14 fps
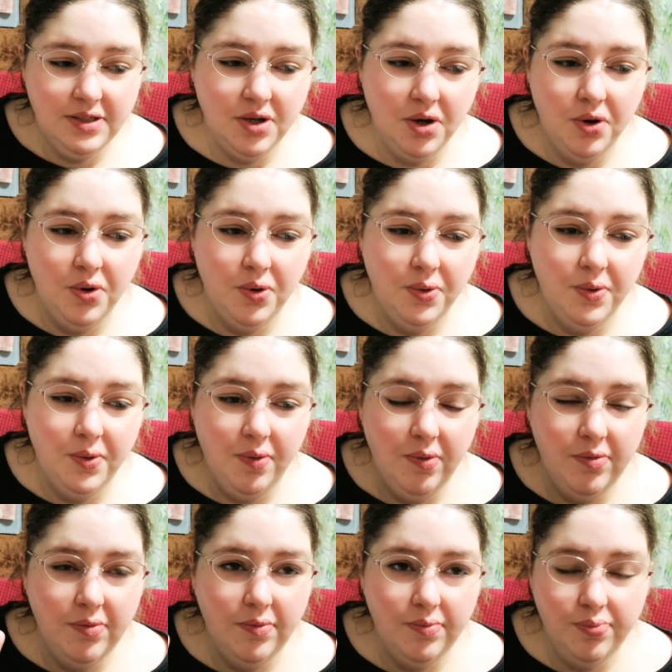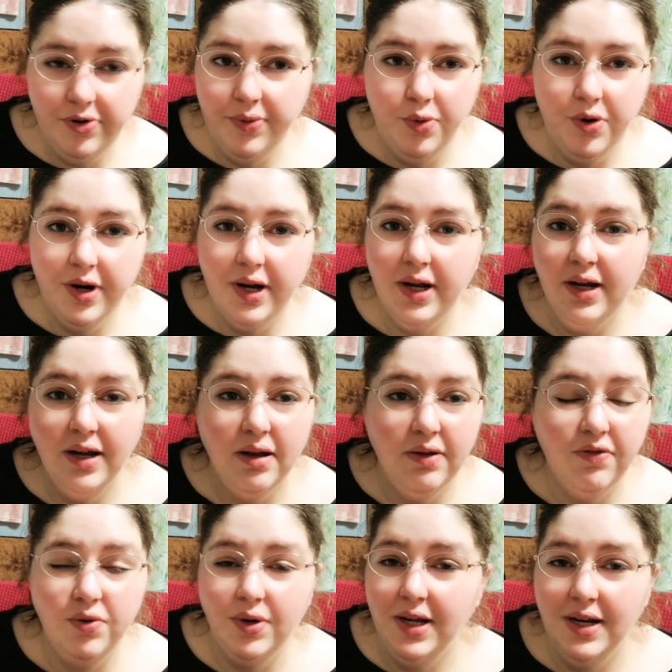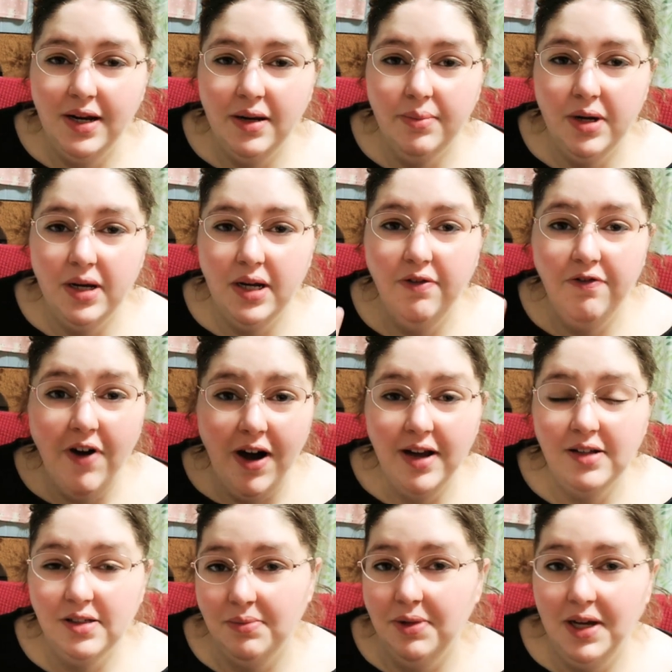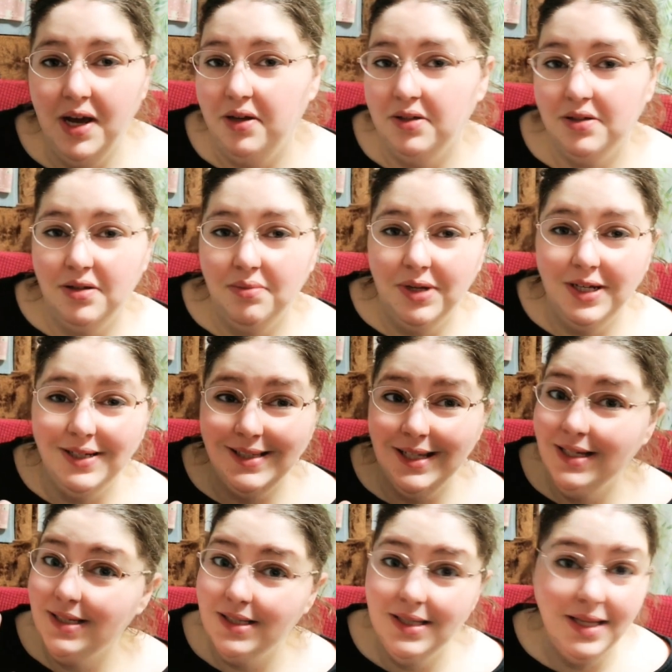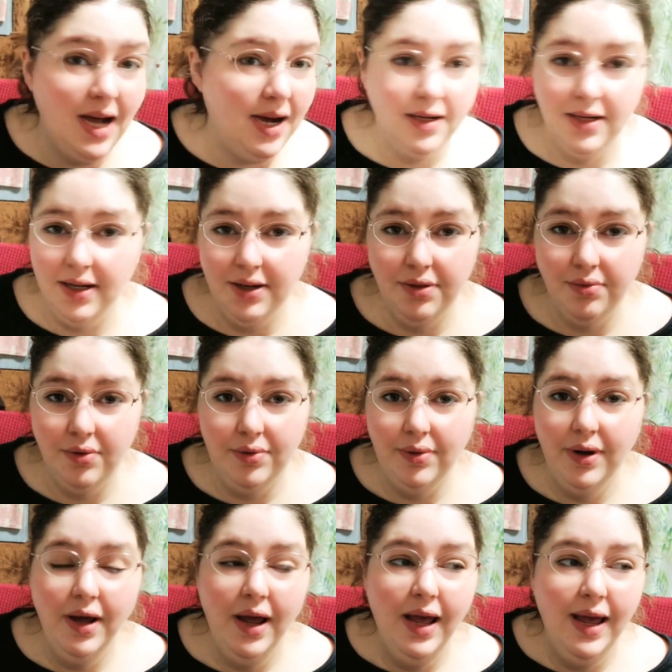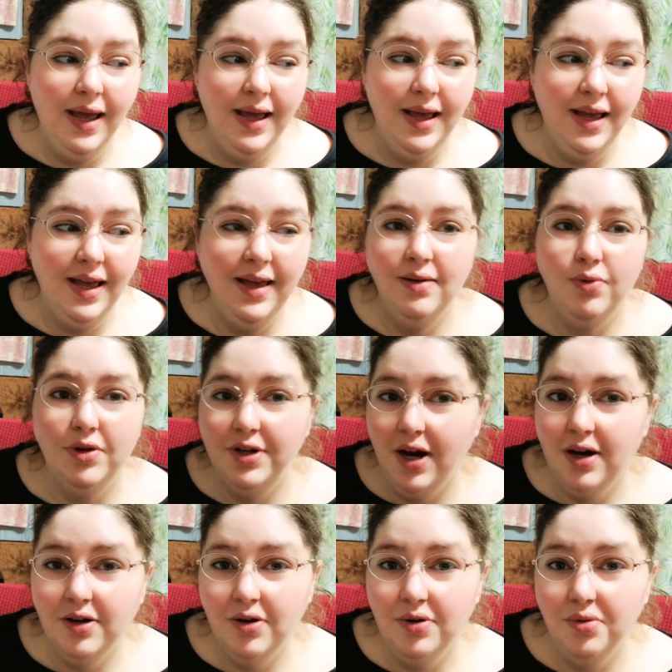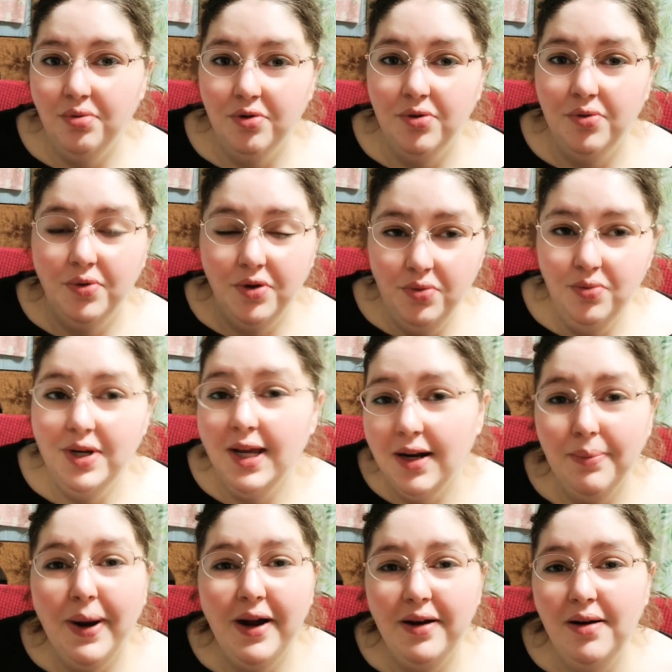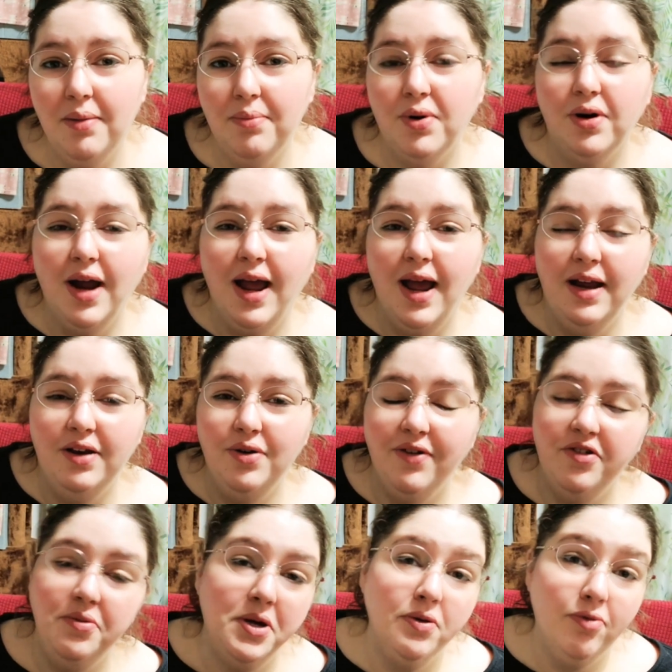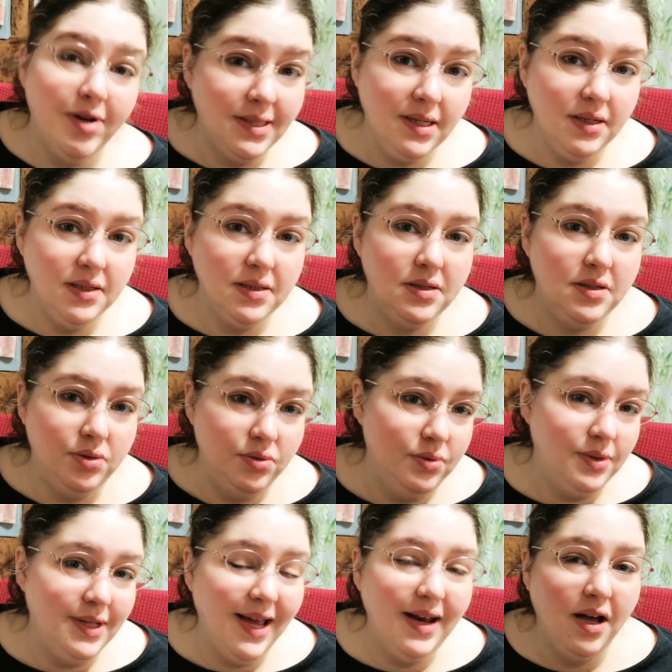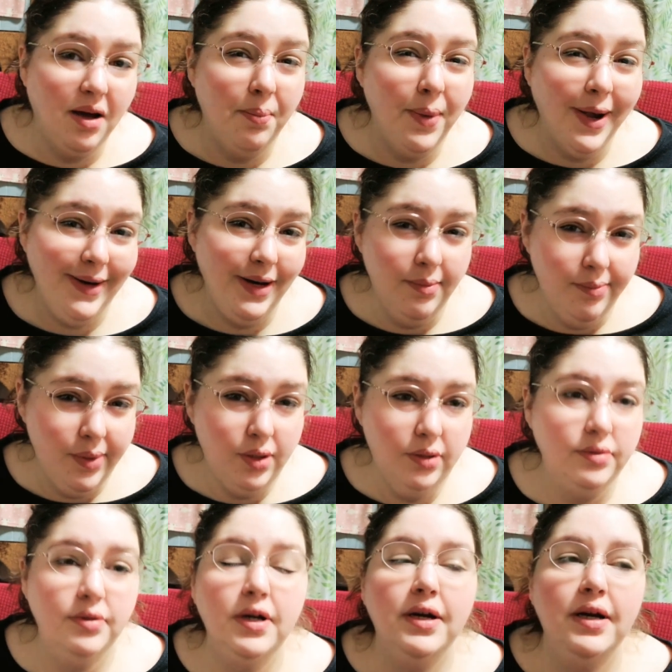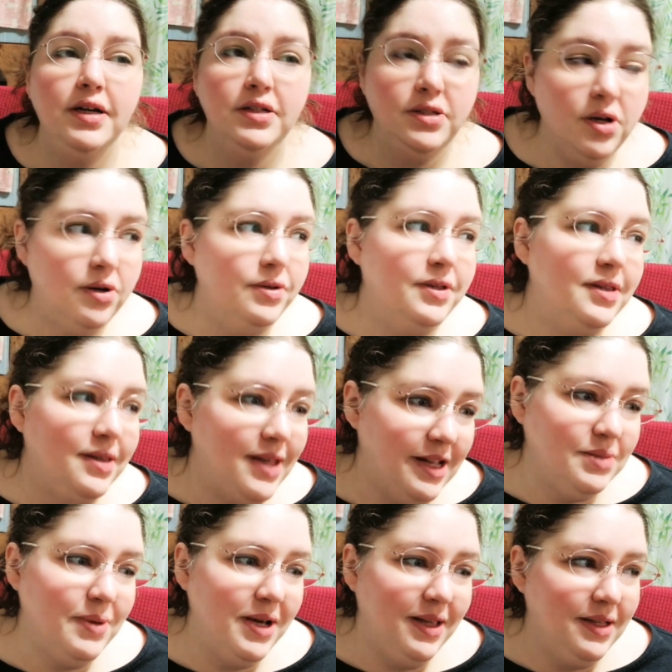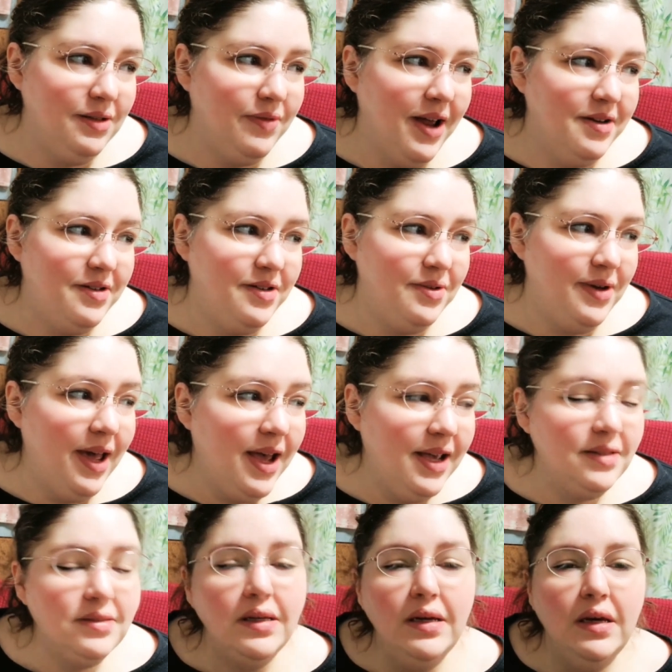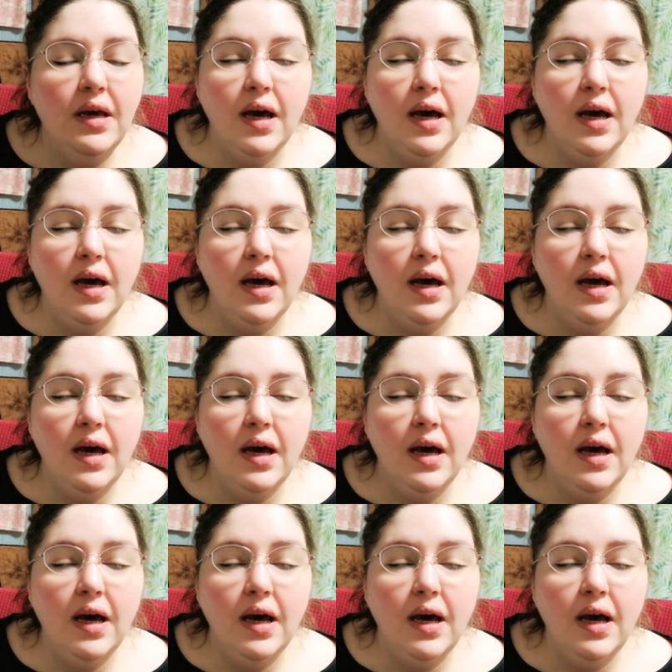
So pre-warning, if you need any money, find something else, because it's not going to get through. It will not go through. You need a My Number, and you have to be a resident to get a My Number. So that's my little rant to you guys.